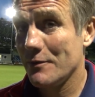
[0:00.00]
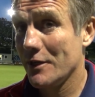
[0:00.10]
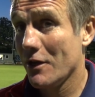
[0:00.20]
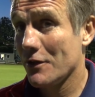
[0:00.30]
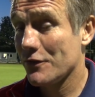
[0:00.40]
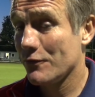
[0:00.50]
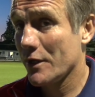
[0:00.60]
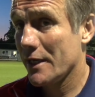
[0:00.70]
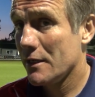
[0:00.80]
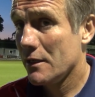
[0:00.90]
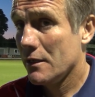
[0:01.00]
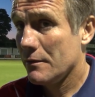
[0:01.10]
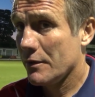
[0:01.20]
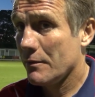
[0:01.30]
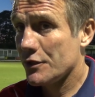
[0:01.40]
We'd like to have won it,
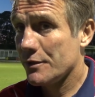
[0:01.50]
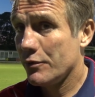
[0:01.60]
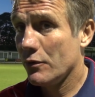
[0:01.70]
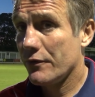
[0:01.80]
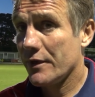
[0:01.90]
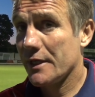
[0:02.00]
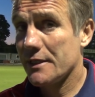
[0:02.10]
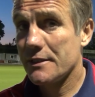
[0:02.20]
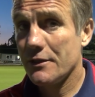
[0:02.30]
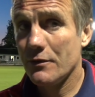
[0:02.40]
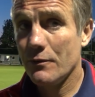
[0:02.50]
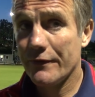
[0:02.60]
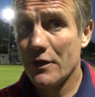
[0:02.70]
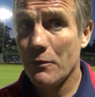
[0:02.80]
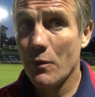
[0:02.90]
but the most important thing is that
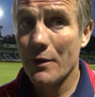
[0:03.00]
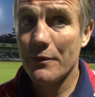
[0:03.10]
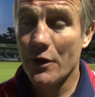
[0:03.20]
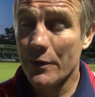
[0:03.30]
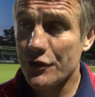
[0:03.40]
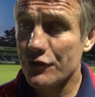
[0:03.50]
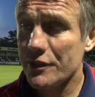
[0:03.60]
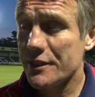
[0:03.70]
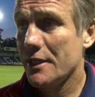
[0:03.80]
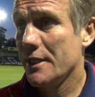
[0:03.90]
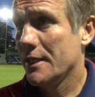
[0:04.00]
we've come away with no injuries,